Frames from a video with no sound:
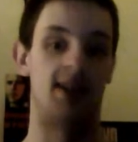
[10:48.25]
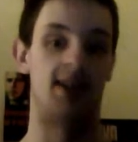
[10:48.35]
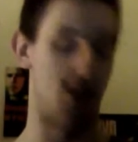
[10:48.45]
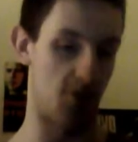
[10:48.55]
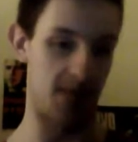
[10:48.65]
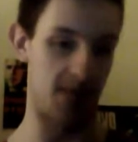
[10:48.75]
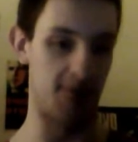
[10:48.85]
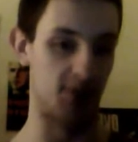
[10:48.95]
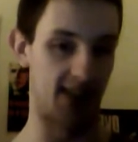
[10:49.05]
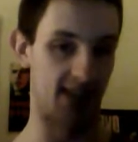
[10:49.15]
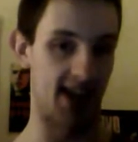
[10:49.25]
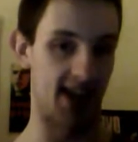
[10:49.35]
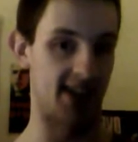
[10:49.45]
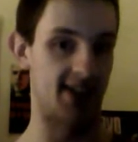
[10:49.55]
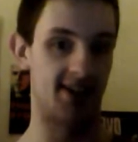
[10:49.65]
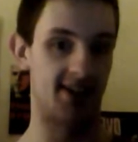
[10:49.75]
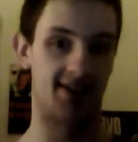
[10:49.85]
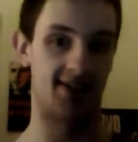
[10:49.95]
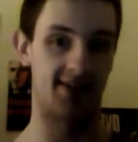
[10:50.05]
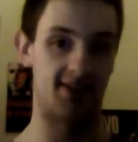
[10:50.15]
There are people saying
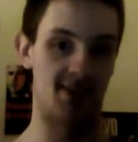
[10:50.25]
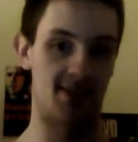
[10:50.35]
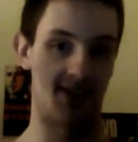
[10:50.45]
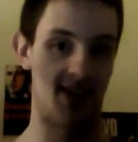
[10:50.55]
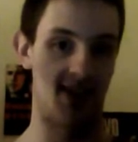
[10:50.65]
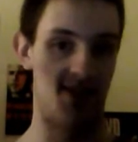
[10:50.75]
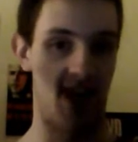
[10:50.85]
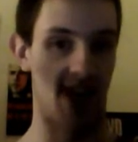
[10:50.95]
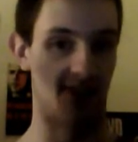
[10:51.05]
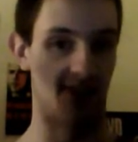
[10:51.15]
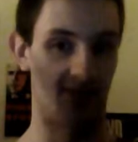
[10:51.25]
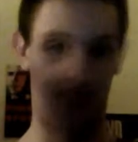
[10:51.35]
that